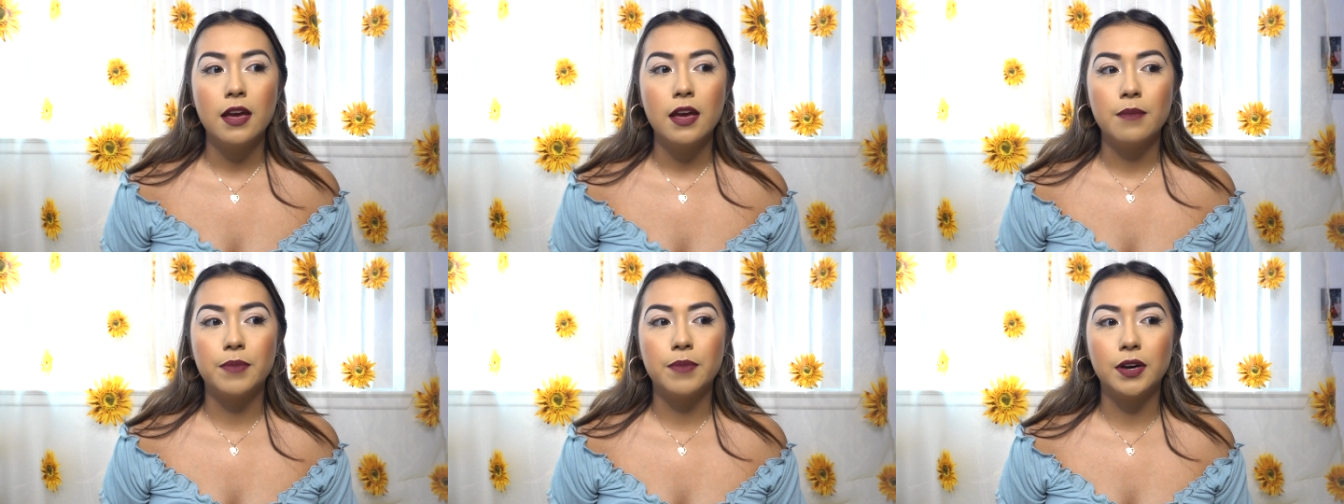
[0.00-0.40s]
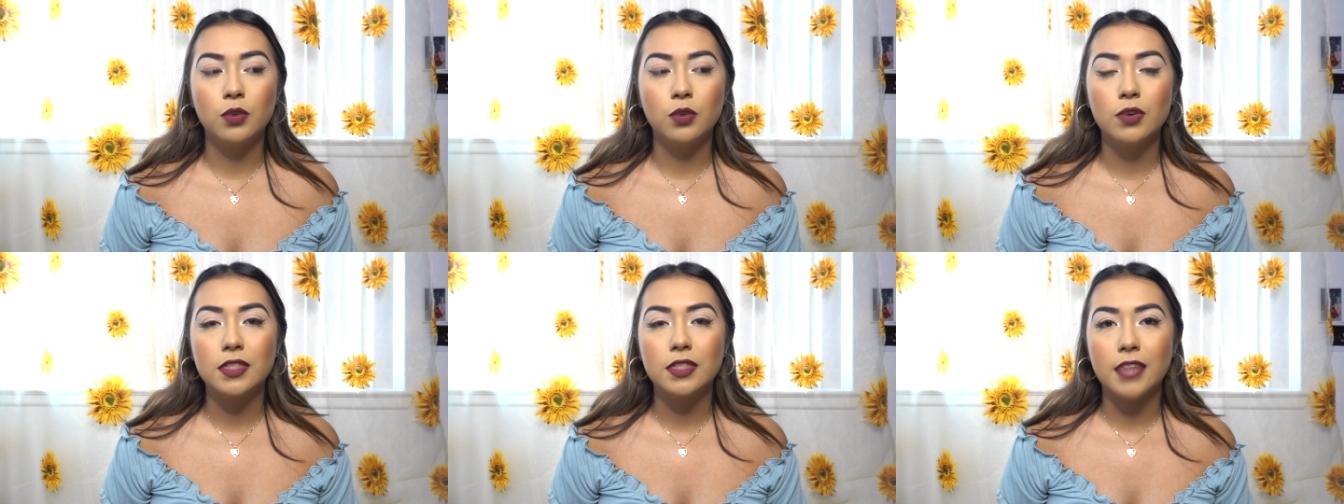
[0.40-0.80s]
But
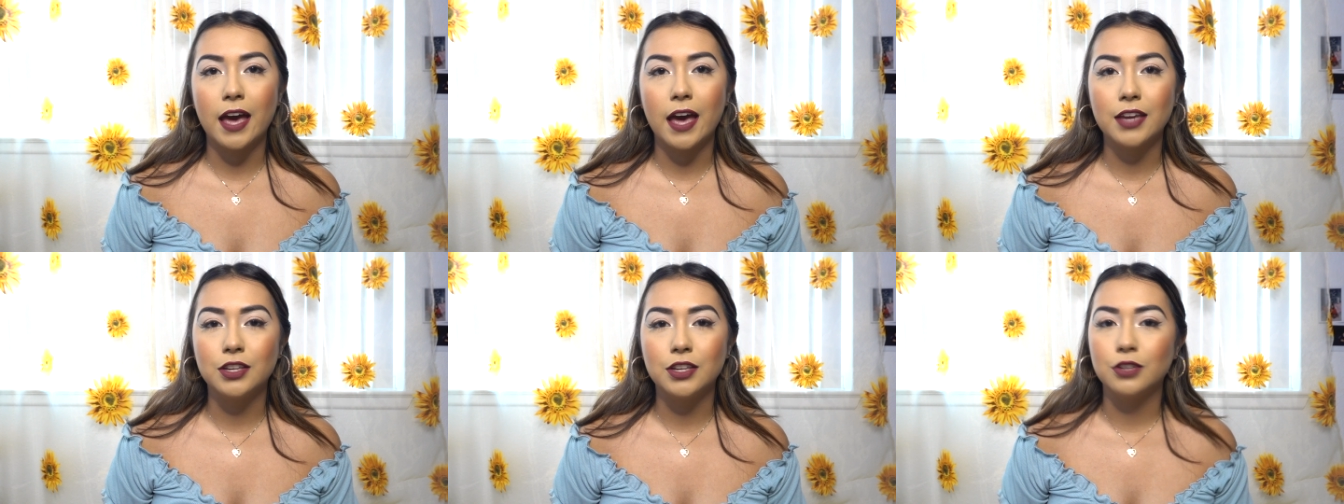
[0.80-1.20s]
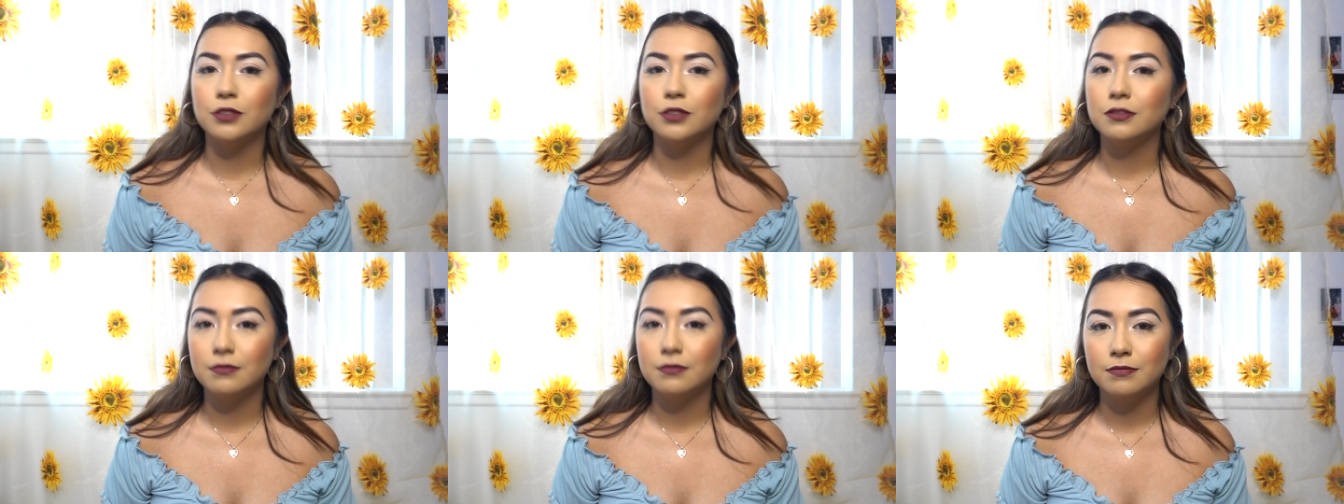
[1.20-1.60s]
with that, you
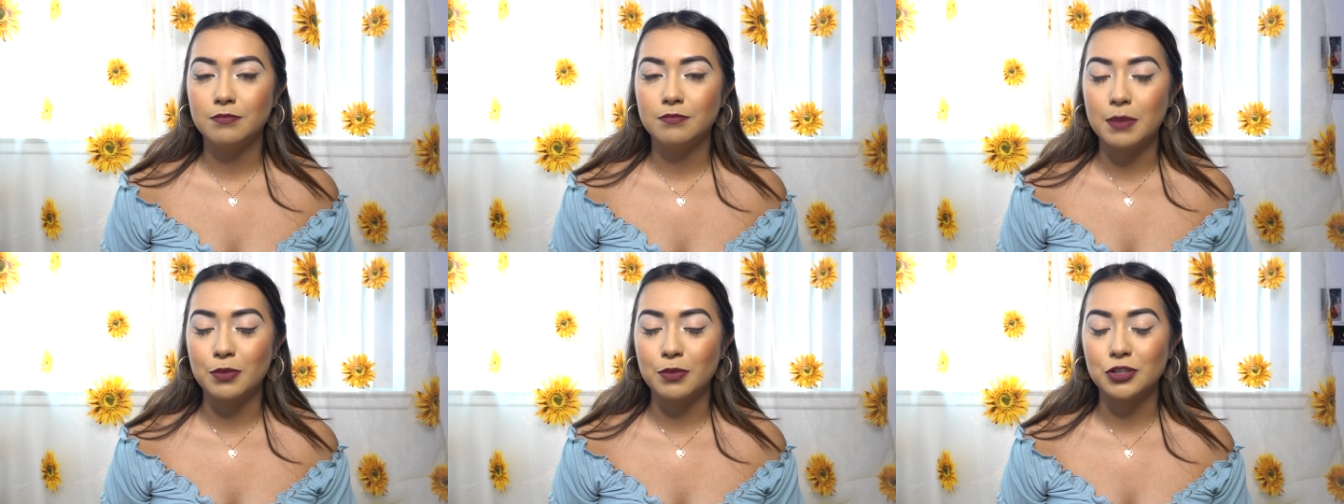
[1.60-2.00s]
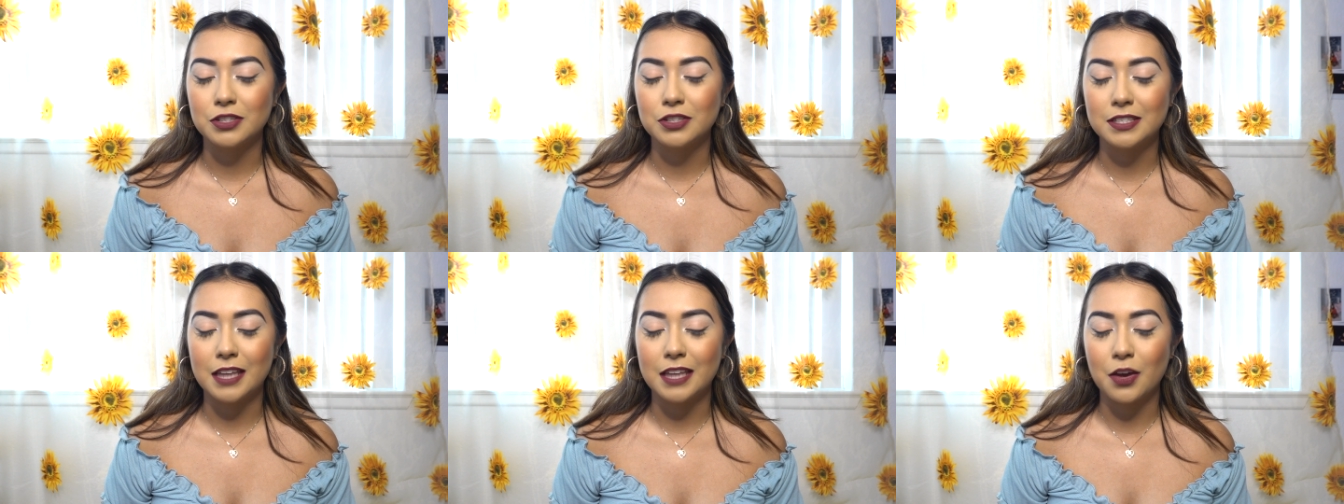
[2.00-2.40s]
know, people should
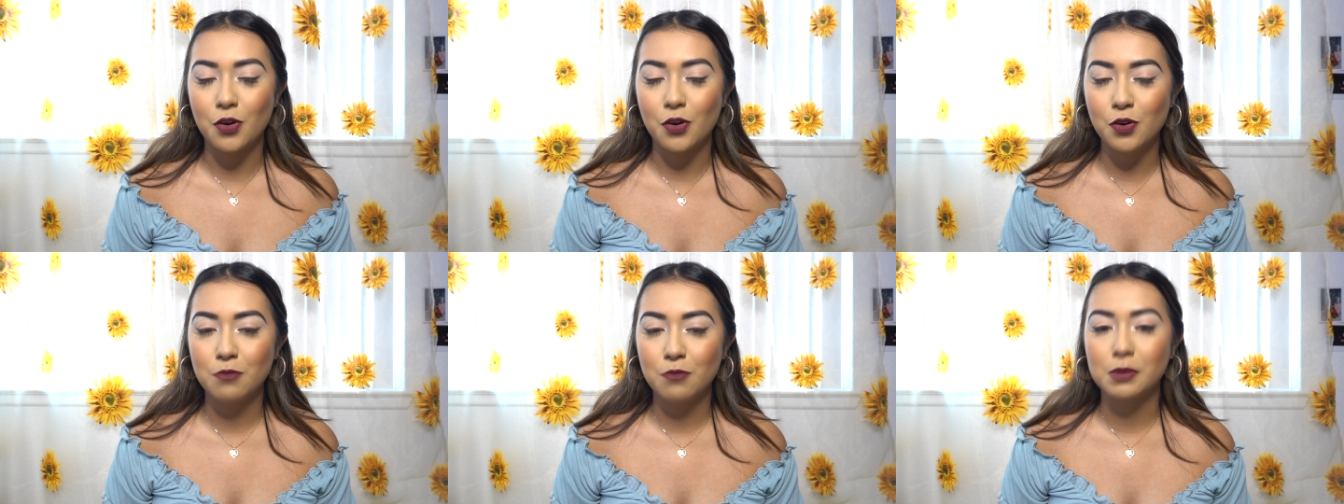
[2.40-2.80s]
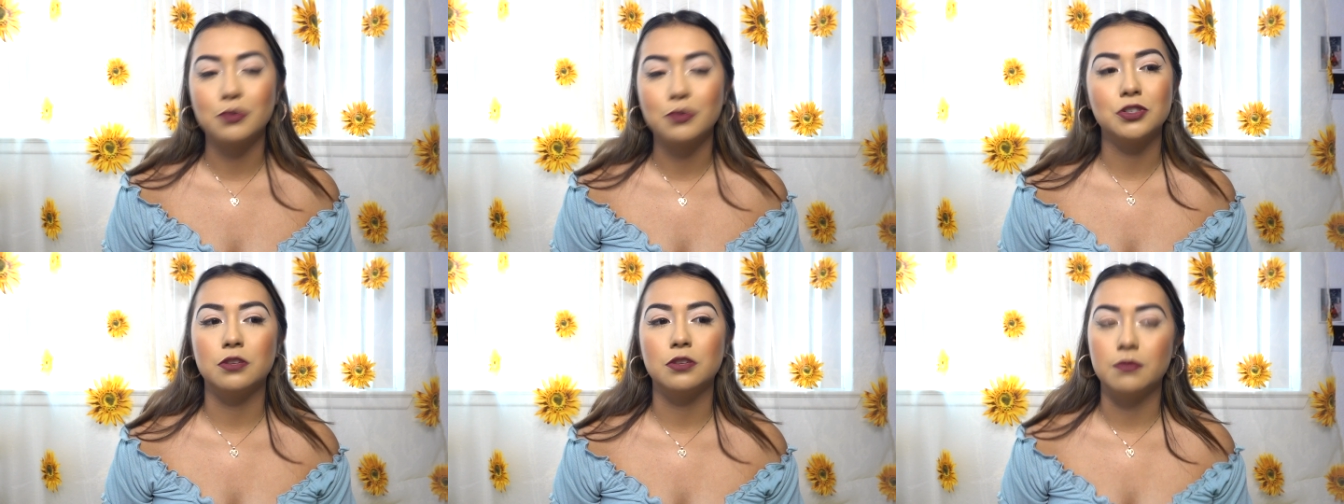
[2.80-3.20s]
stay home, people
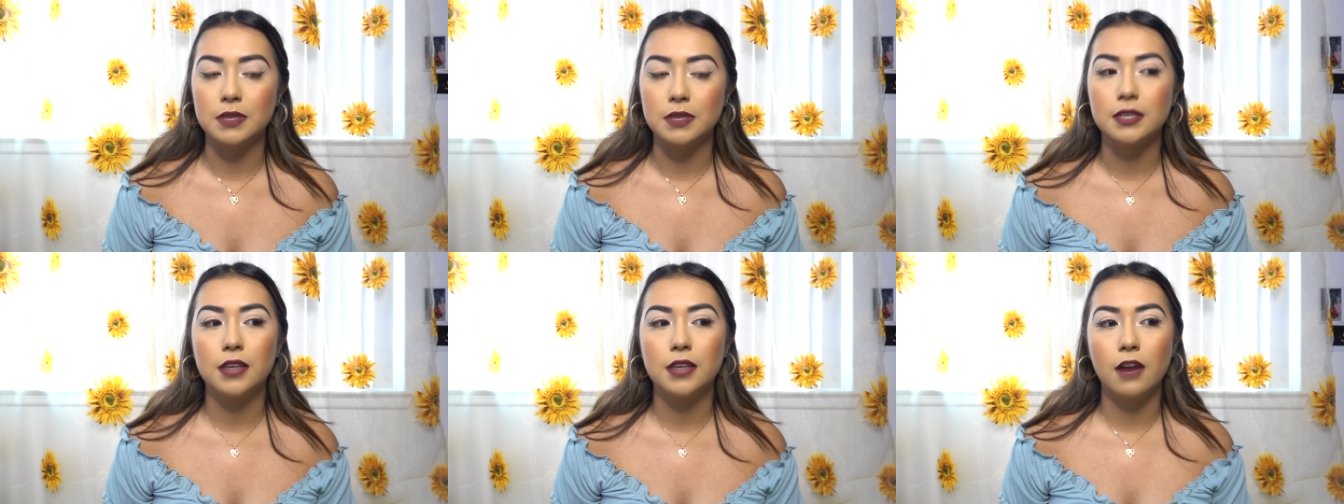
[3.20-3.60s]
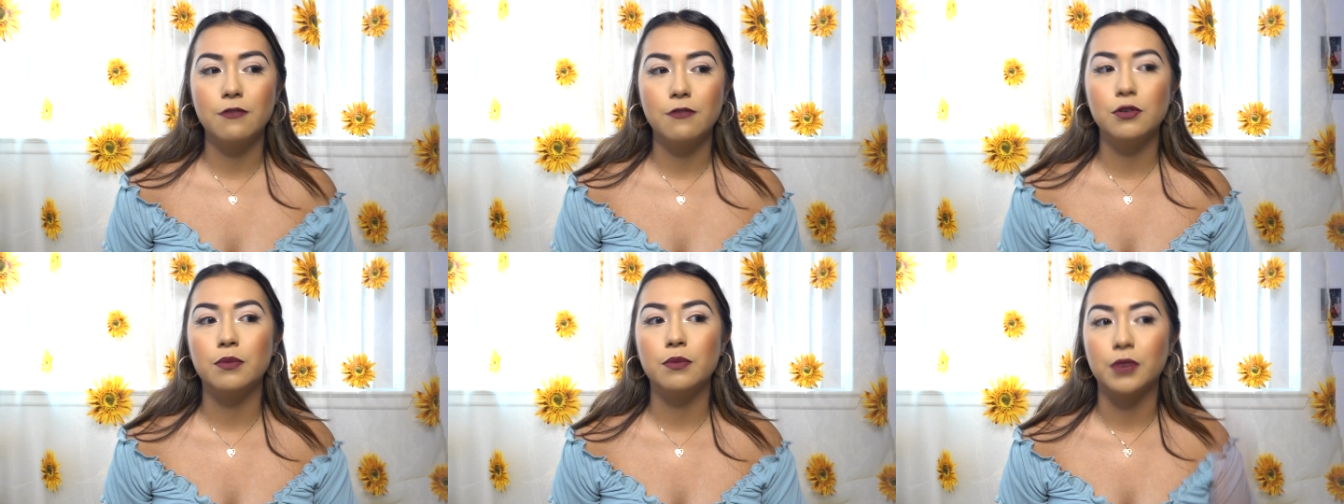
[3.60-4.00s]
should be
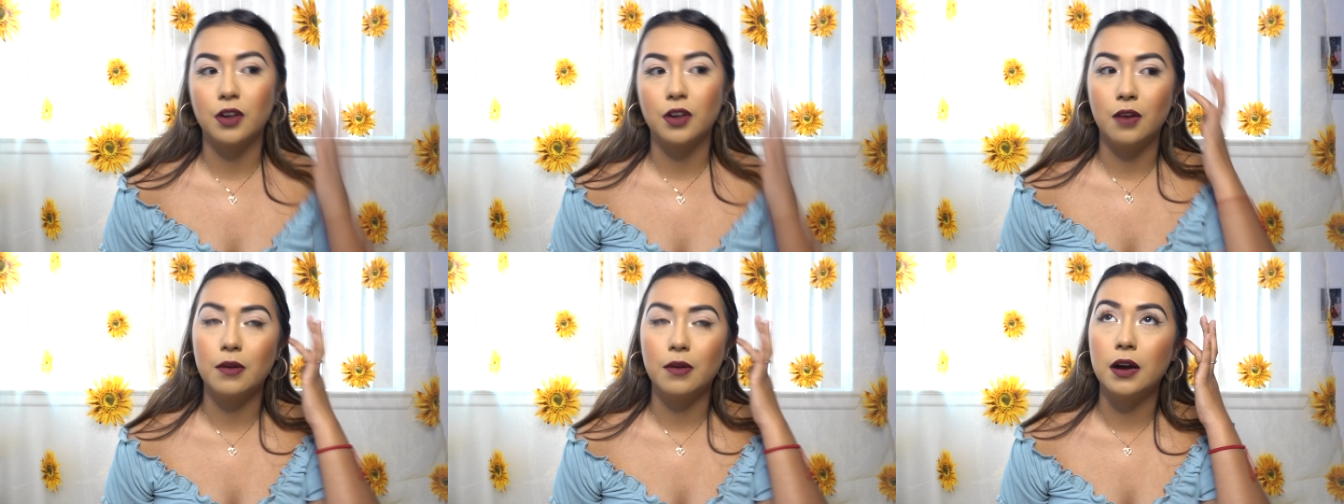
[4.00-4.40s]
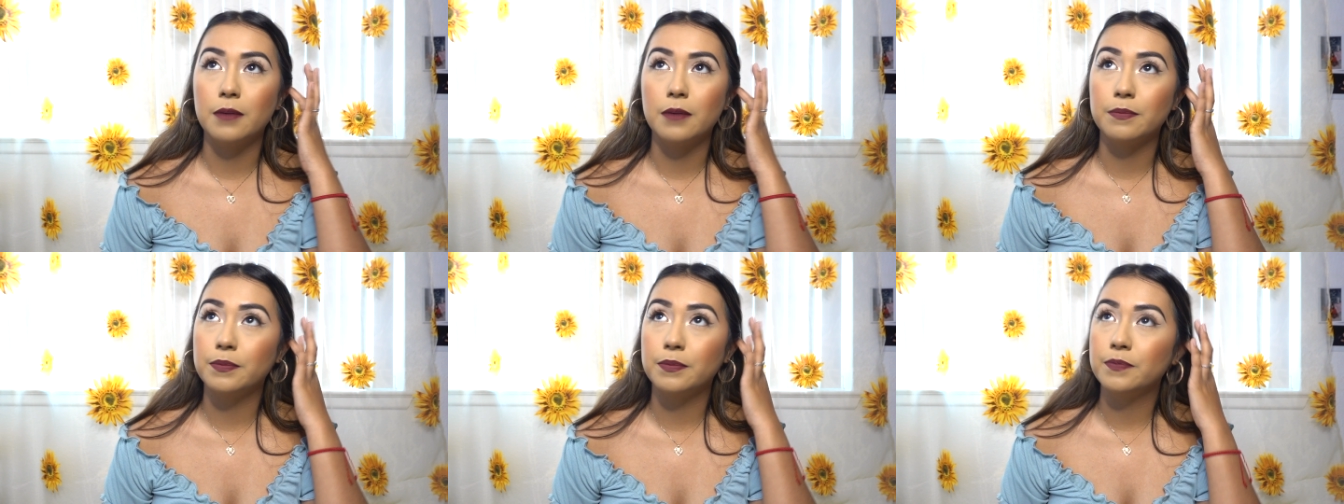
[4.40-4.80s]
careful
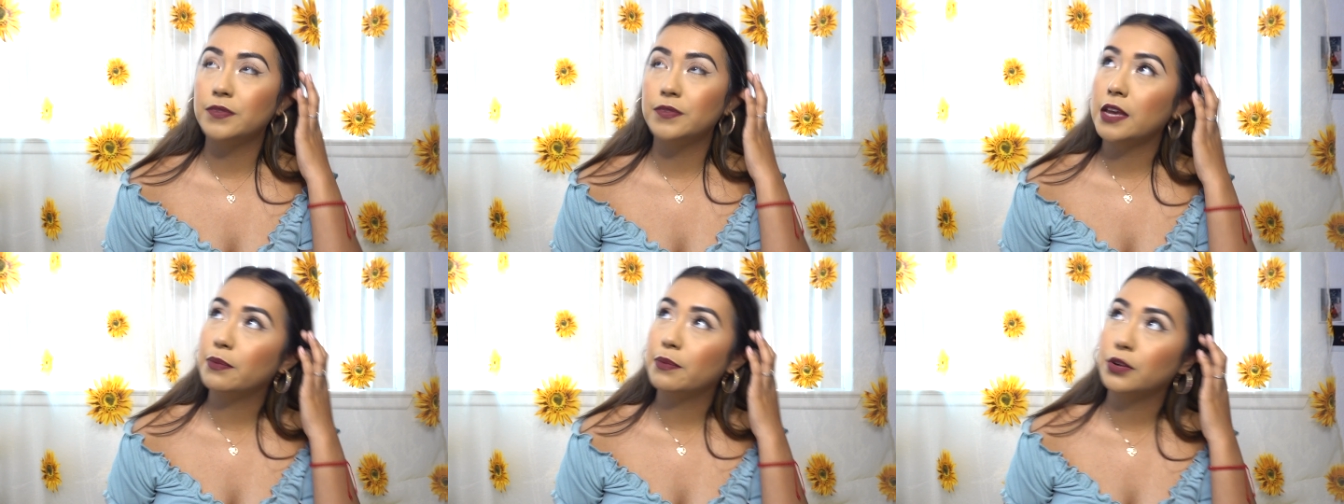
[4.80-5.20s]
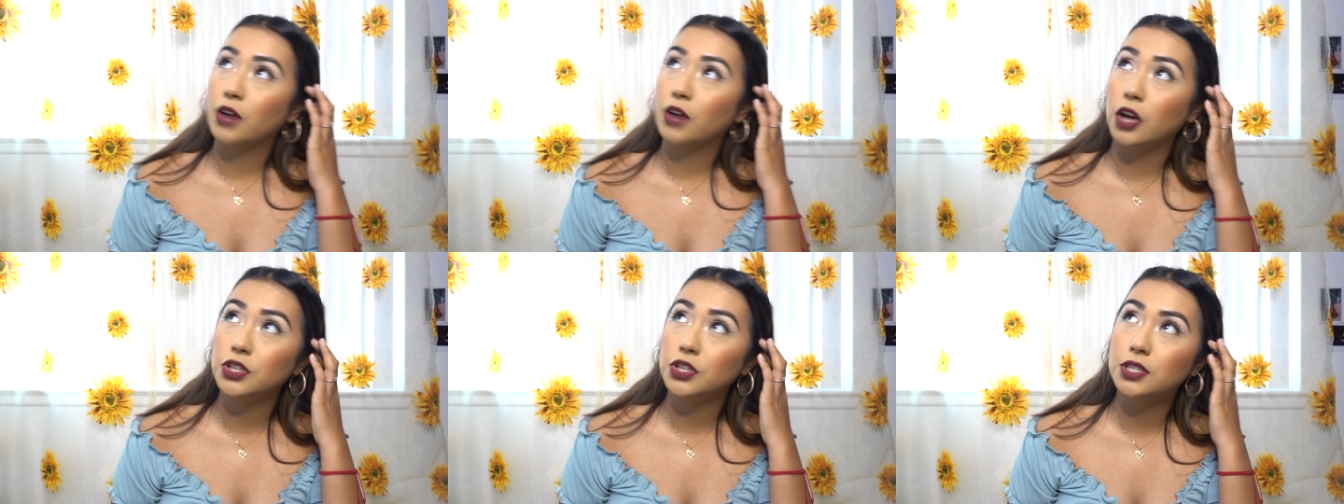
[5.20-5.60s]
and take
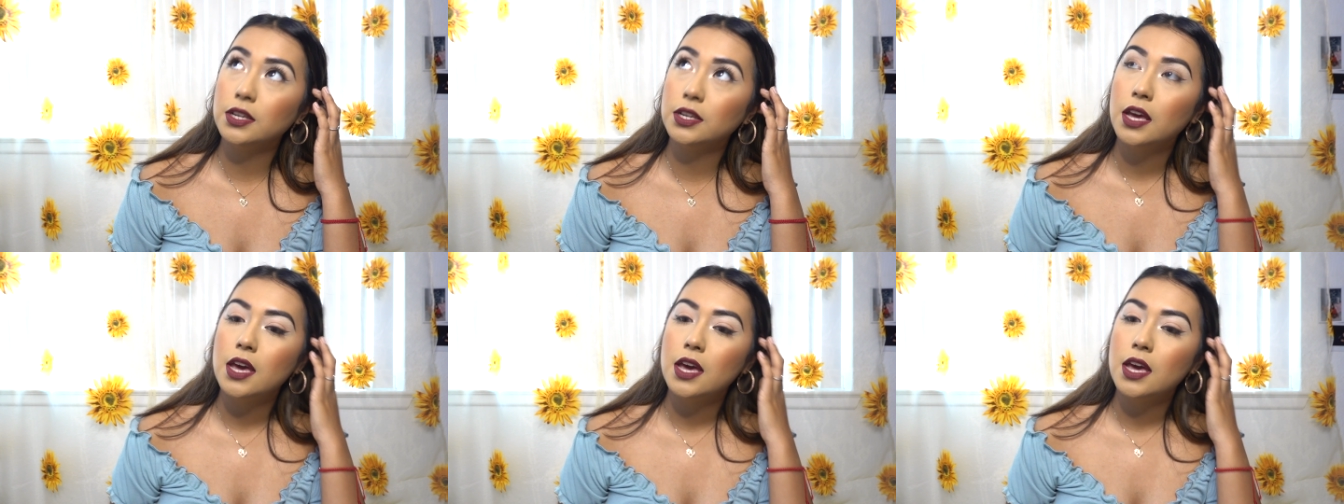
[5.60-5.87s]
precaution.